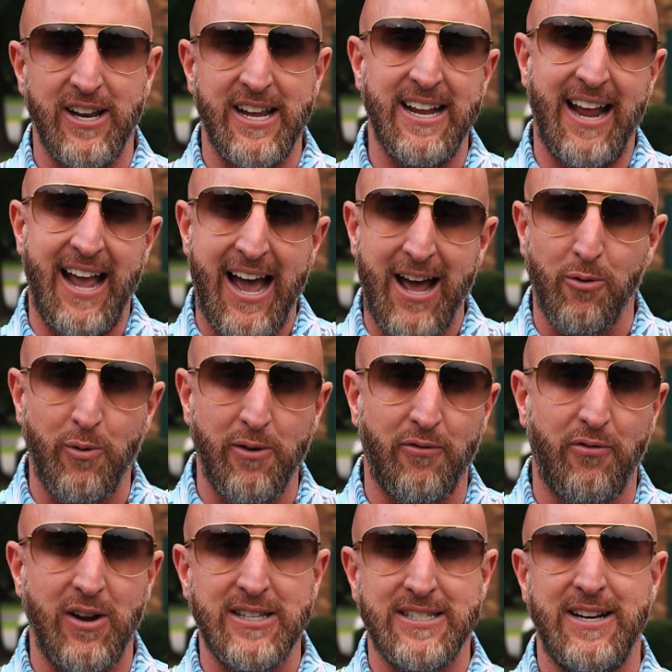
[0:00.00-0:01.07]
in how to win
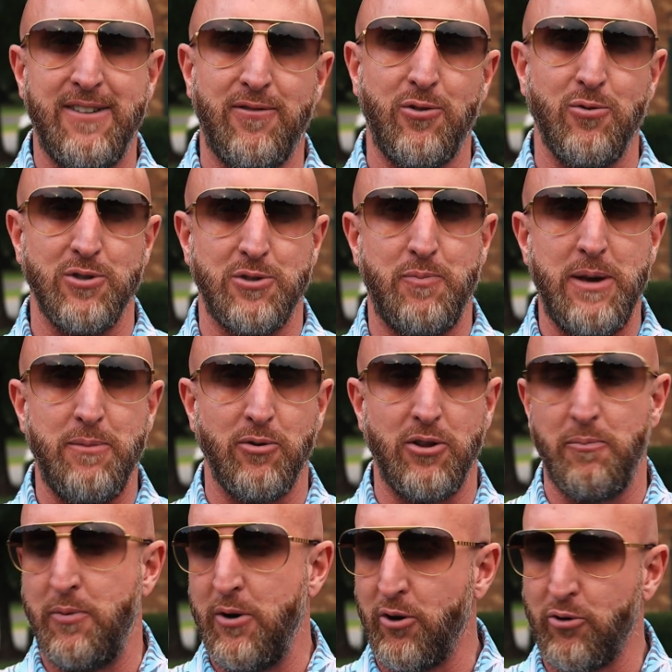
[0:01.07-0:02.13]
friends and influence people to
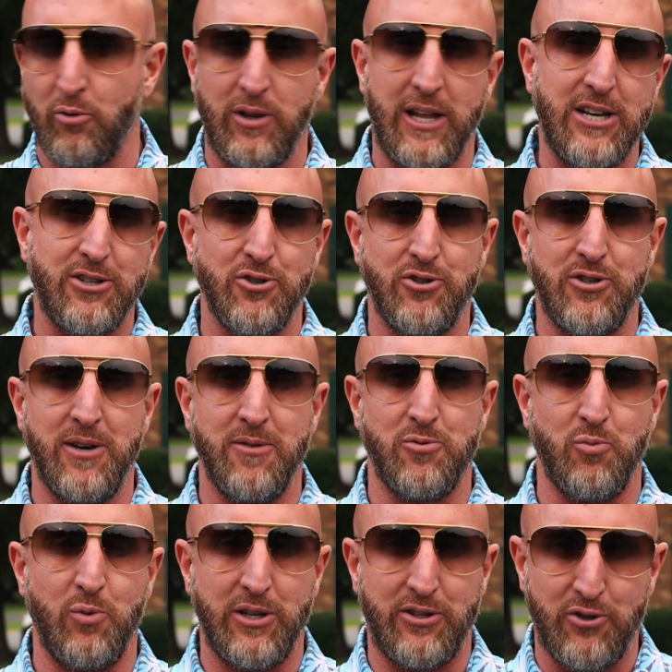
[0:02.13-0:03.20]
build the
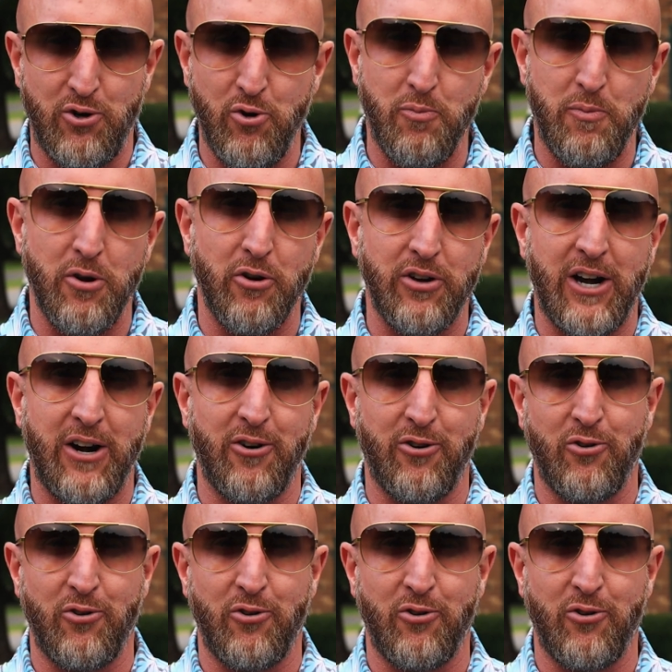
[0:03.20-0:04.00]
relationships with two billionaire